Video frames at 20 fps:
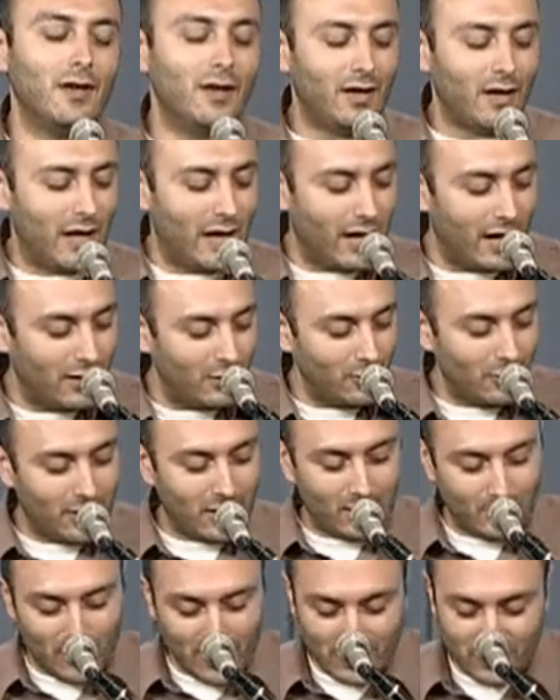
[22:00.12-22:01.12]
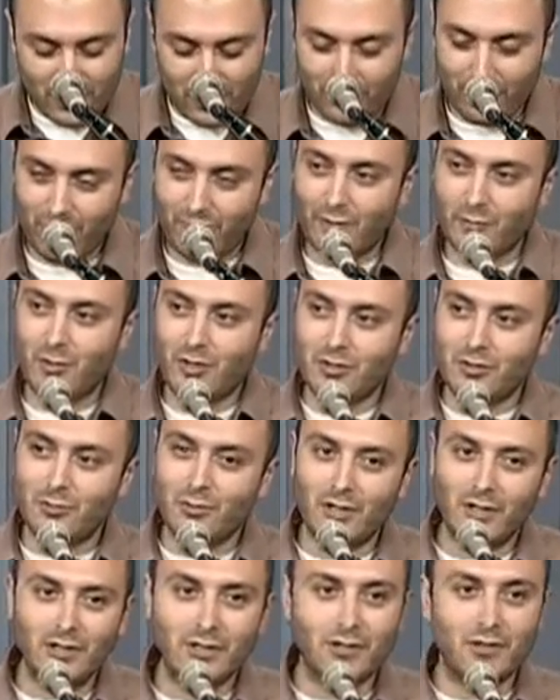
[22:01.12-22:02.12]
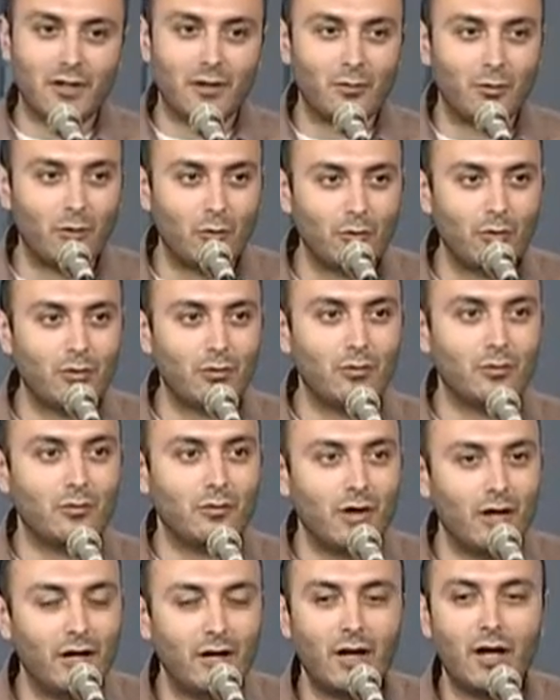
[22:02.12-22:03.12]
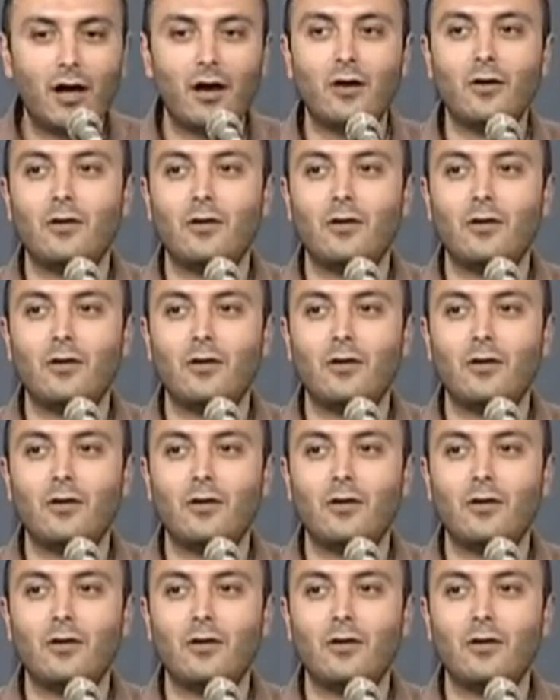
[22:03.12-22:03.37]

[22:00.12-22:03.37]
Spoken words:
and I look at my suffering, my tribulation that I'm going through right now.